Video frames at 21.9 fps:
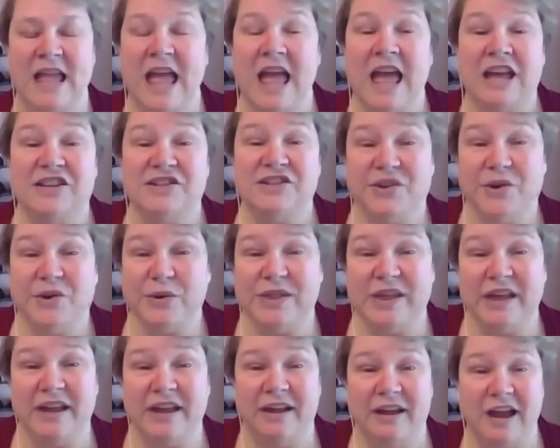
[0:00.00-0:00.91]
So
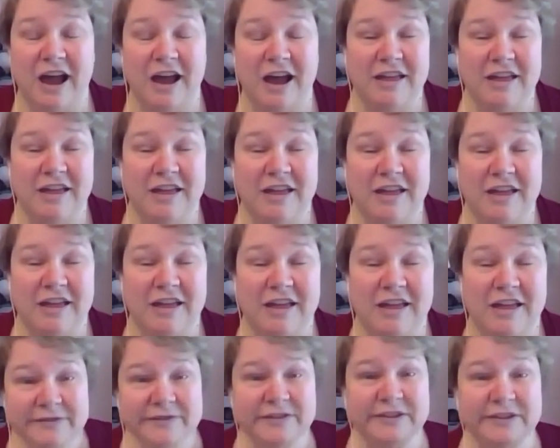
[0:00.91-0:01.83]
the
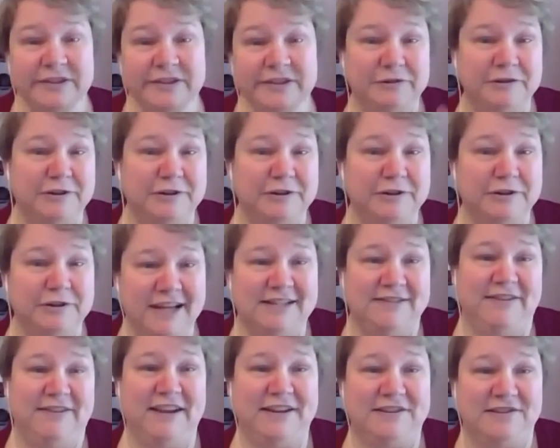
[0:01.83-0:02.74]
three of the four kinds
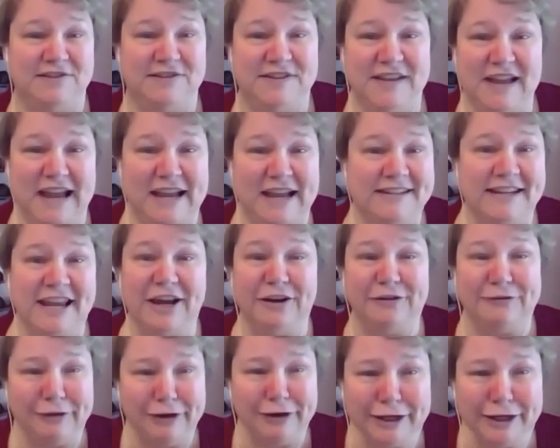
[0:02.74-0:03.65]
of exercise
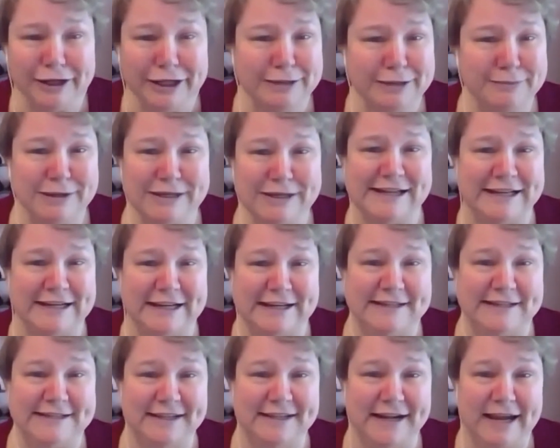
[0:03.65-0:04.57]
can really be done
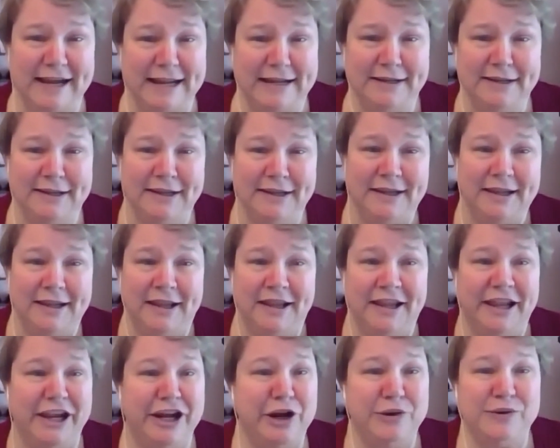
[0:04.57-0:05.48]
in sitting,
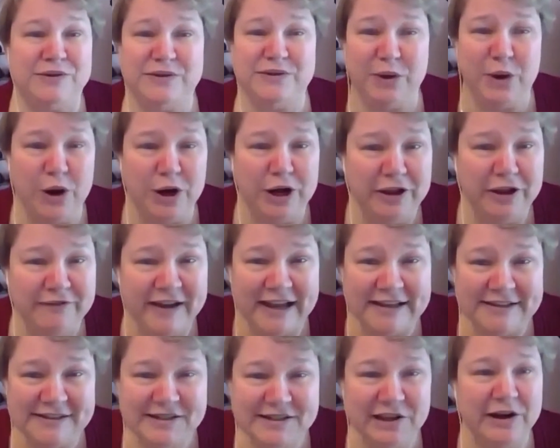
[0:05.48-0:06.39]
so
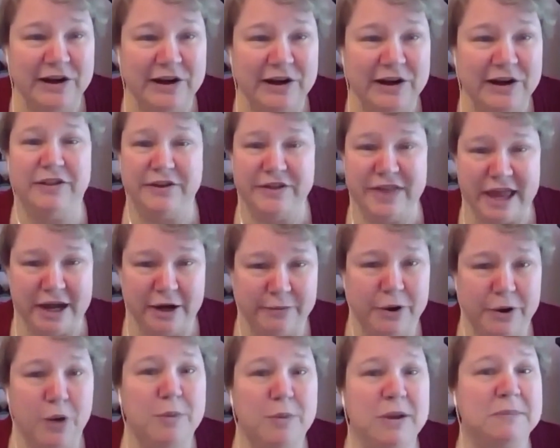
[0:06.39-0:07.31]
cardiovascular health or that
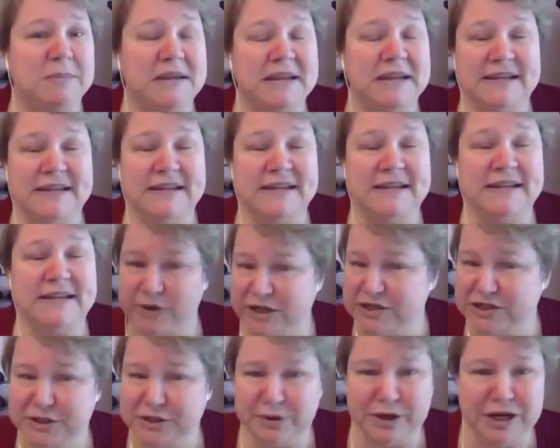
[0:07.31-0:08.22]
aerobic piece you
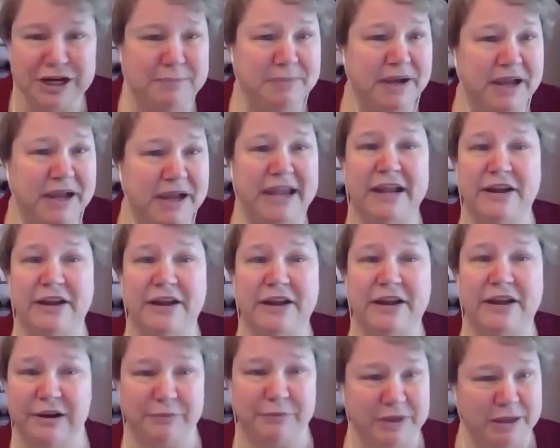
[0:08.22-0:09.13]
can do on a bike
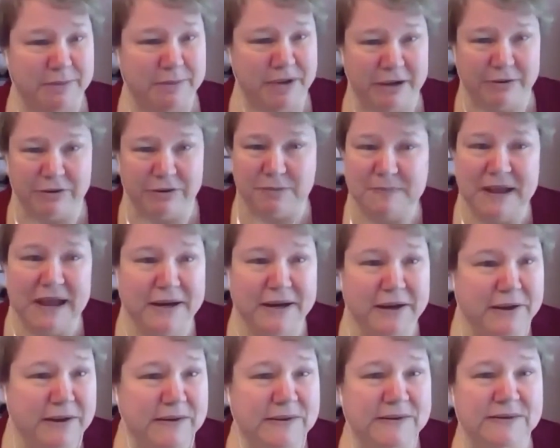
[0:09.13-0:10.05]
or with a bike with
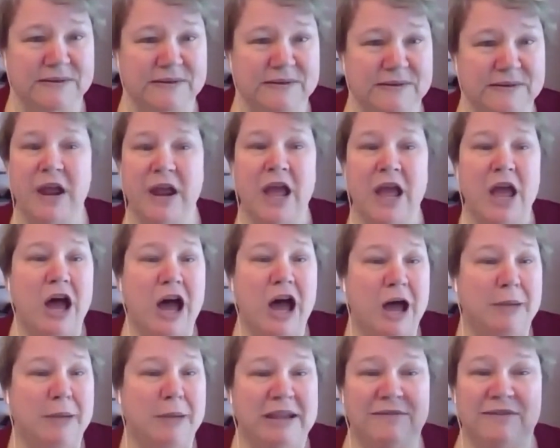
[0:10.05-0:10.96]
pedals or
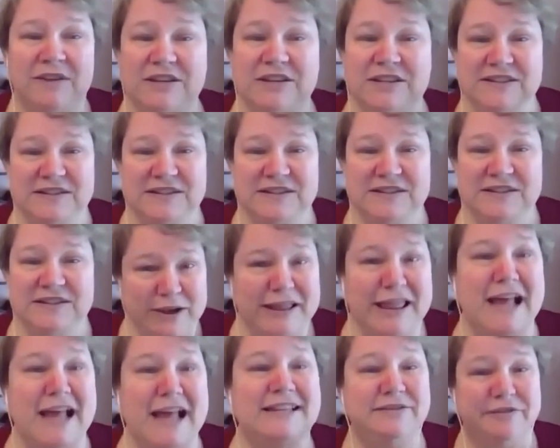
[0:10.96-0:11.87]
even just doing
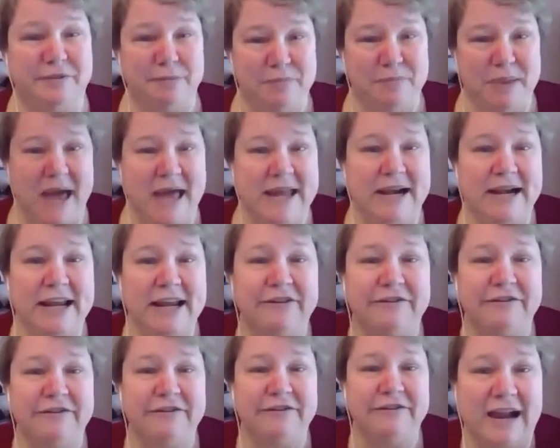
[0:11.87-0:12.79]
lots of
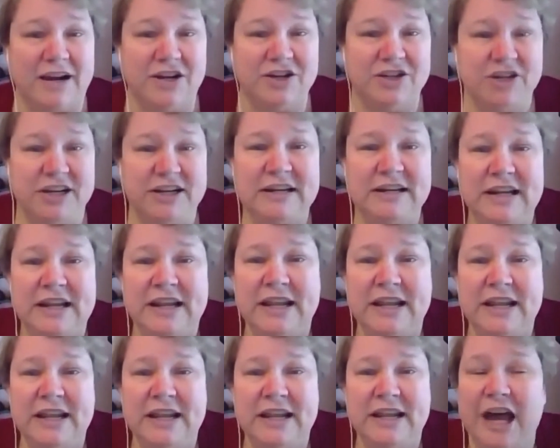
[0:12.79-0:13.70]
repetitive action
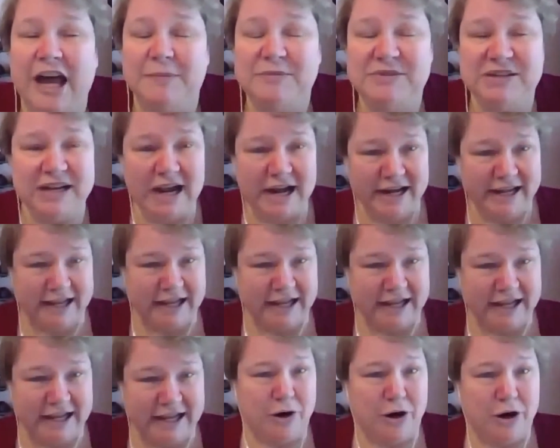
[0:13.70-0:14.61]
to kind of
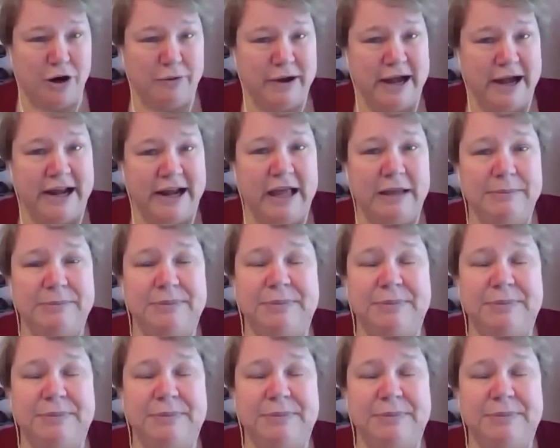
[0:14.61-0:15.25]
get your heart rate up.